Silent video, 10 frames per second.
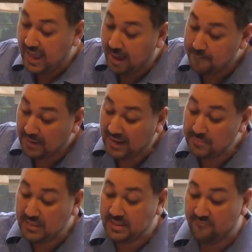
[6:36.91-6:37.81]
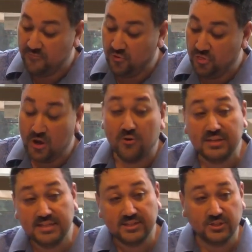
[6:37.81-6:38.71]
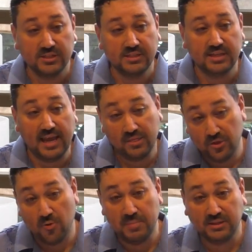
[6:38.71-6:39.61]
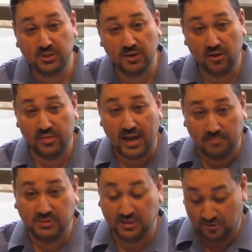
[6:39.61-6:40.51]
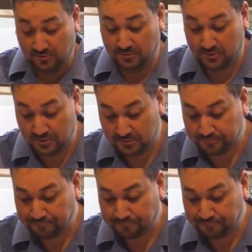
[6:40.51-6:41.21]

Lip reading: and blaming them for their addictions and their mental health obstacles.